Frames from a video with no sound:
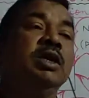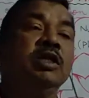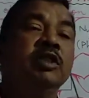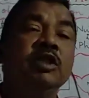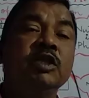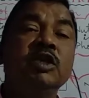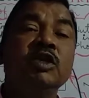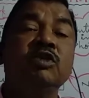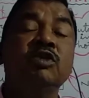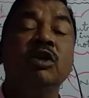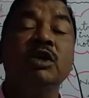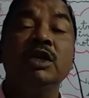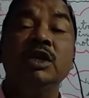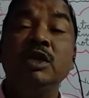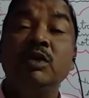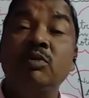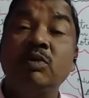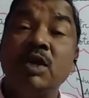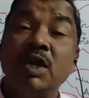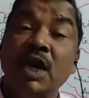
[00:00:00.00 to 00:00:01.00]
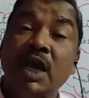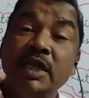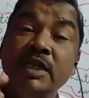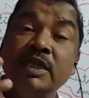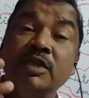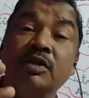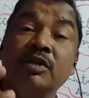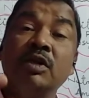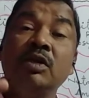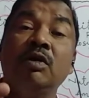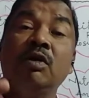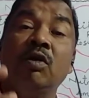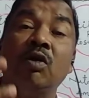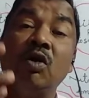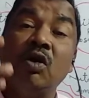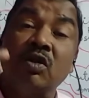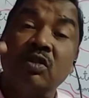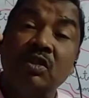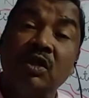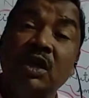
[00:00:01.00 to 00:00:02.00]
This is the utilization
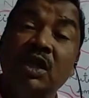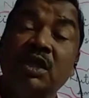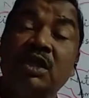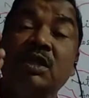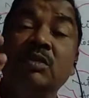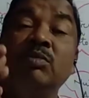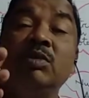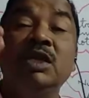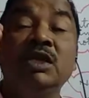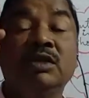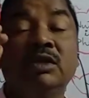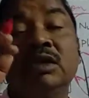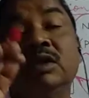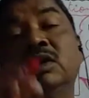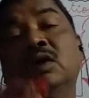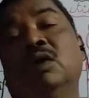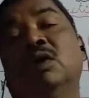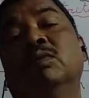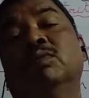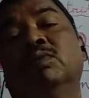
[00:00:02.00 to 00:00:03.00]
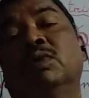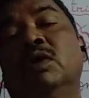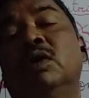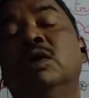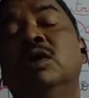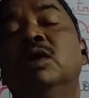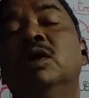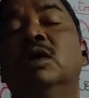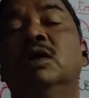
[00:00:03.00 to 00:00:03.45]
or the assimilation of the